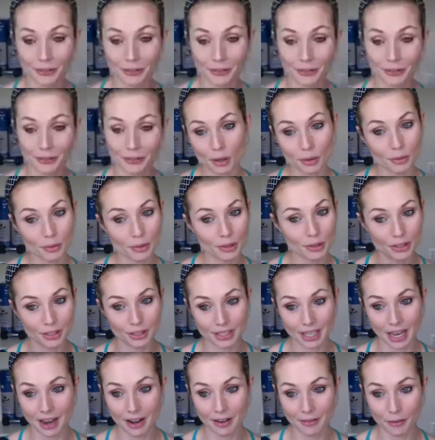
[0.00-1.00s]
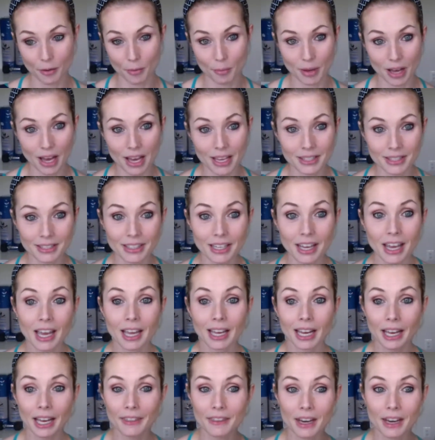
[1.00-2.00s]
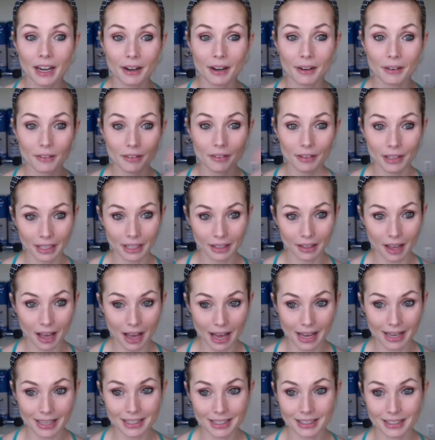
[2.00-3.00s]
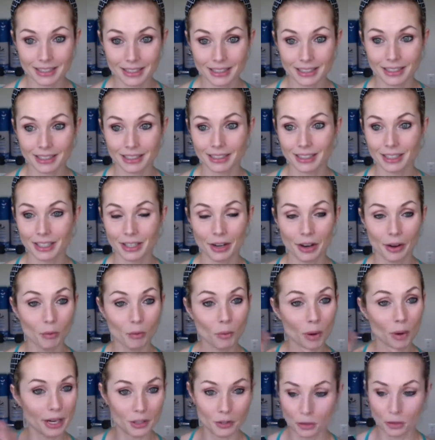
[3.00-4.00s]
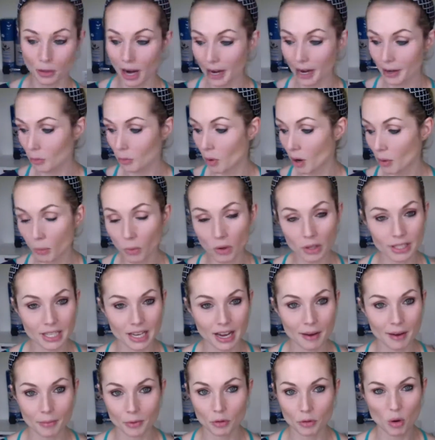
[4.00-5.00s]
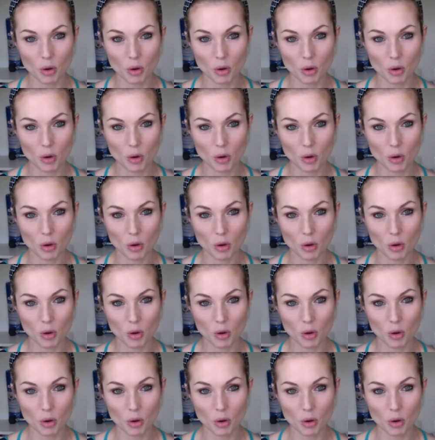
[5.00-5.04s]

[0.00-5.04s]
book was just kind of a bust. And then I realized, you know, tried one more time,